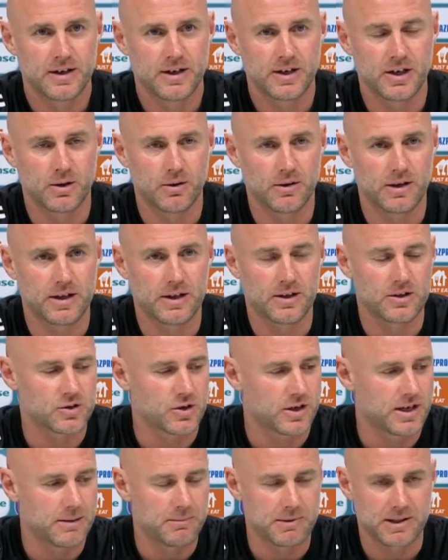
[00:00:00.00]
There's
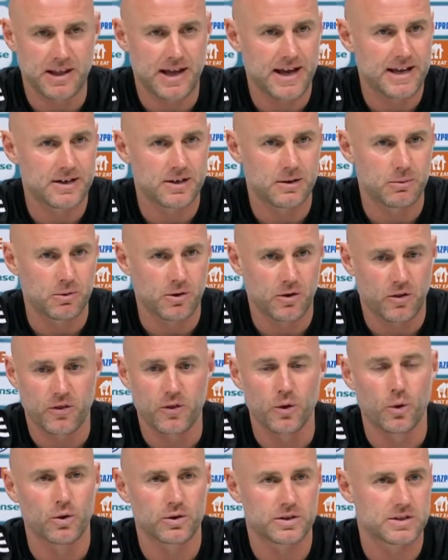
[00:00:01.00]
only him at the end that would have
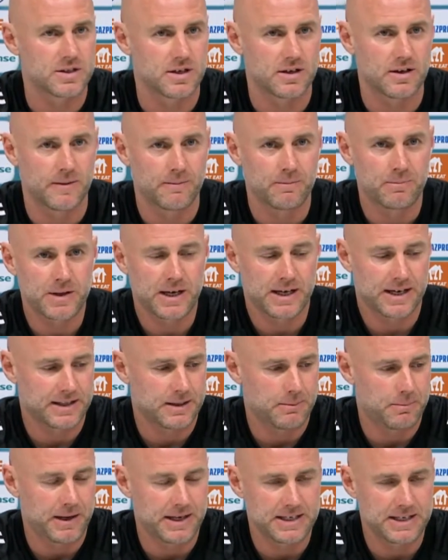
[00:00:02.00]
thought and had
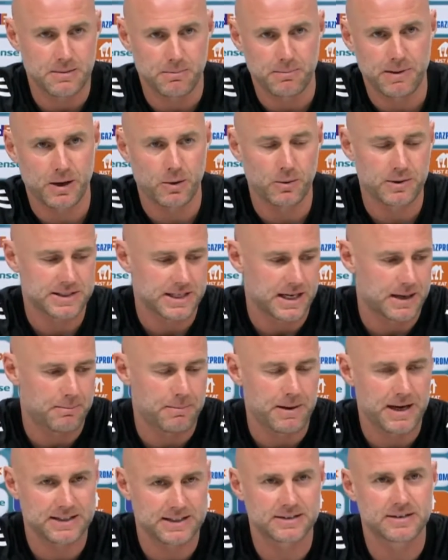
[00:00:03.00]
the pace and power to
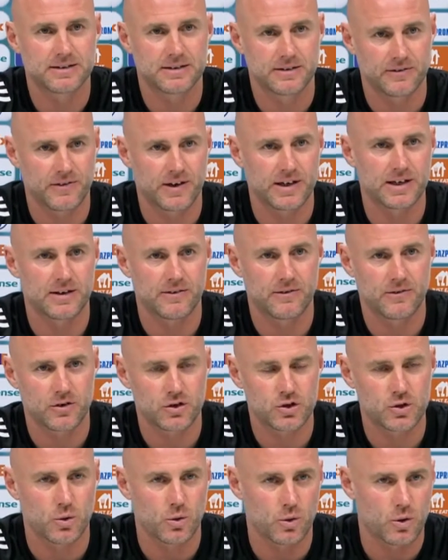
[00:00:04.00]
get past the defender for
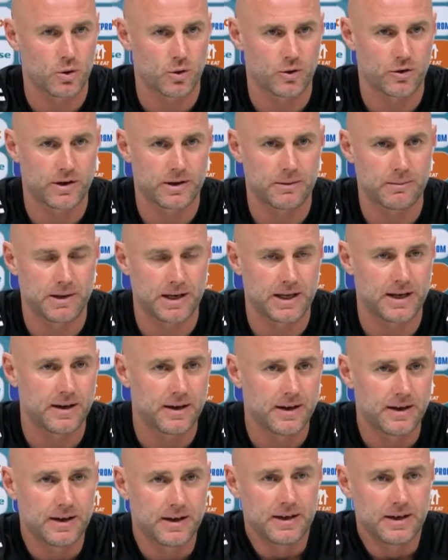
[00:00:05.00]
a short corner in the minute,